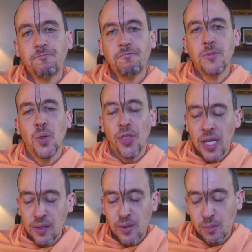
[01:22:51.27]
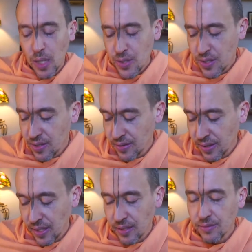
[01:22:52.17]
So thank you so much
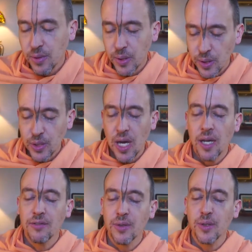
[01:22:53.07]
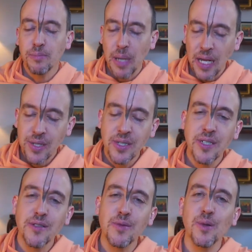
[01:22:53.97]
again for your time, for your
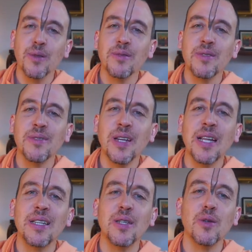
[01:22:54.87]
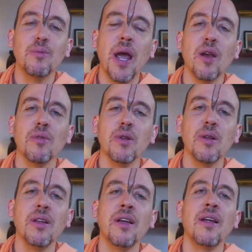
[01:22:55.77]
patience, for lending your
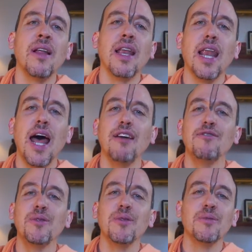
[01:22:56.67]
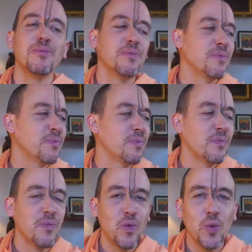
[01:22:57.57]
valuable life to
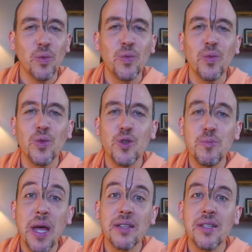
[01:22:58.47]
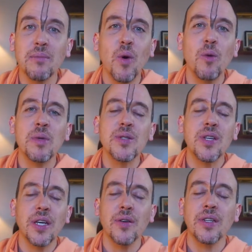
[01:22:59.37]
spend some moments
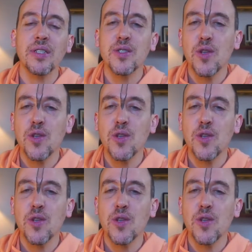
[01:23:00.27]
hearing these